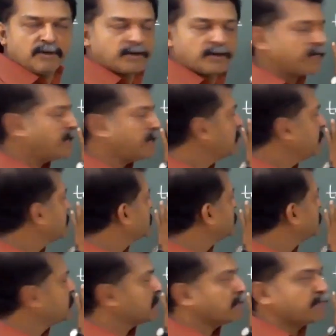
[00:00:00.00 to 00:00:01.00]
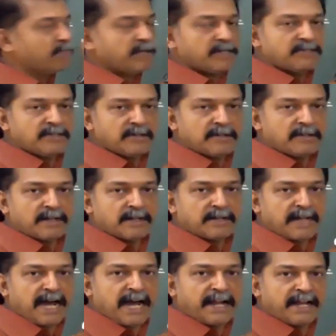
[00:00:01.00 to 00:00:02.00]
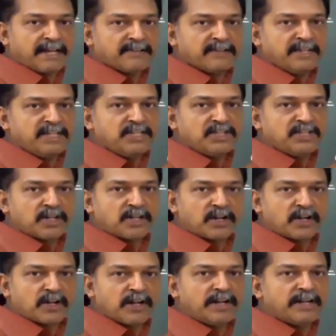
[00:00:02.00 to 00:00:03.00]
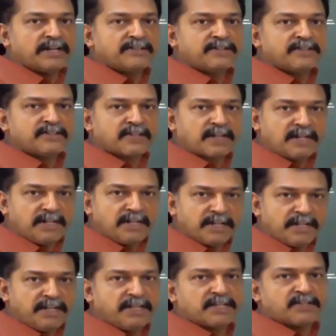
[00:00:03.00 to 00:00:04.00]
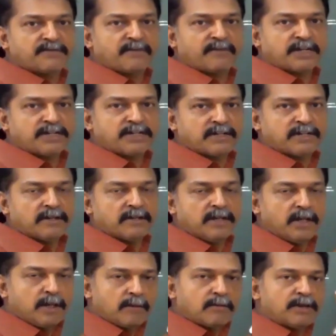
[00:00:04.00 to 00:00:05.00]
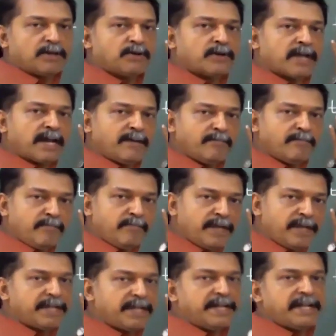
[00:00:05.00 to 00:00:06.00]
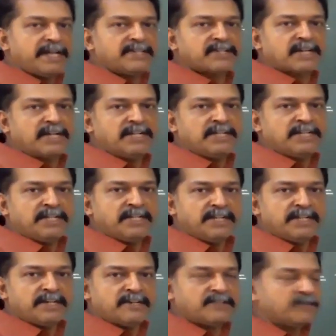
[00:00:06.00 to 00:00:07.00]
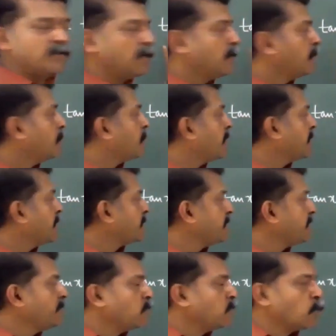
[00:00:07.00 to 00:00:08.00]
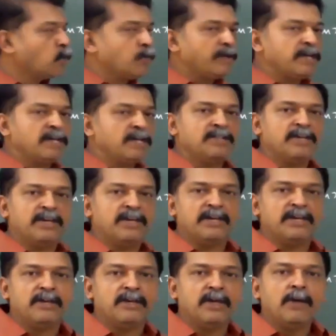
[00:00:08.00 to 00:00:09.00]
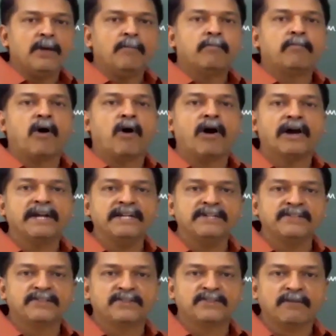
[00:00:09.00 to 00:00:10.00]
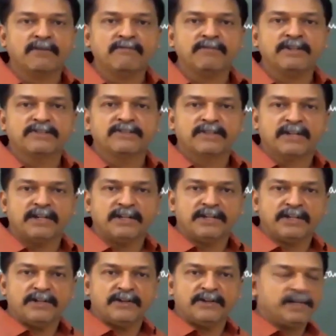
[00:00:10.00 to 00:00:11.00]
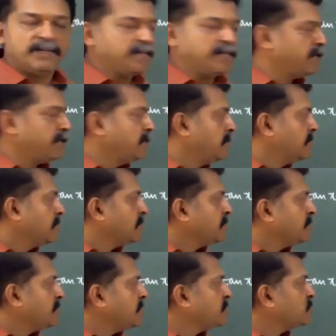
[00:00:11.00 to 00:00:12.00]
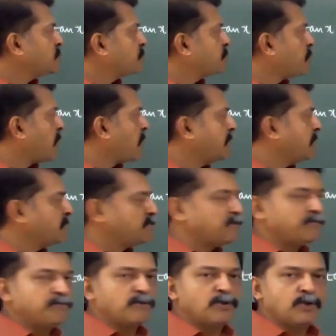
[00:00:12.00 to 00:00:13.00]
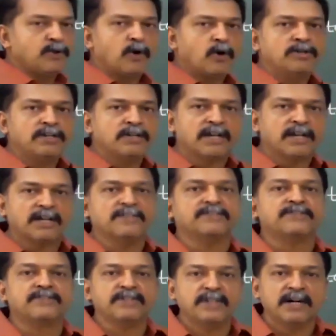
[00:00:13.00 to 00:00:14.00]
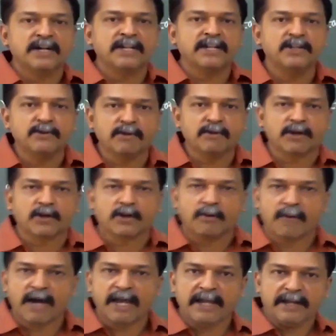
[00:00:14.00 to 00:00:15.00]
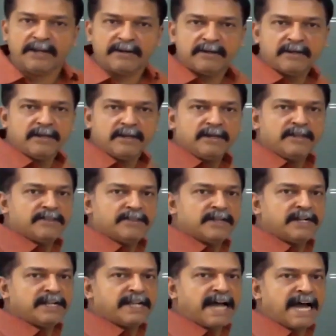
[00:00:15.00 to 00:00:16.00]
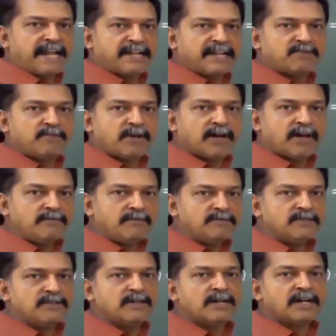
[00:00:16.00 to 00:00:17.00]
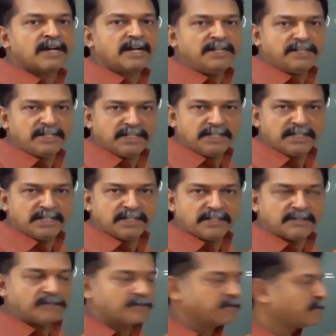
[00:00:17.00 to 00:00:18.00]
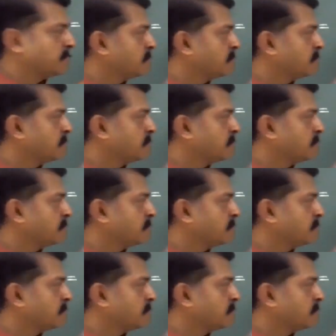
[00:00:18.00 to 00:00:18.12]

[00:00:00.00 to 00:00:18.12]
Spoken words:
Okay? The tan x in general it is discontinuous function, but you can make it as continuous by removing the points of discontinuity. These points, if you don't consider in your domain, then tan x becomes continuous.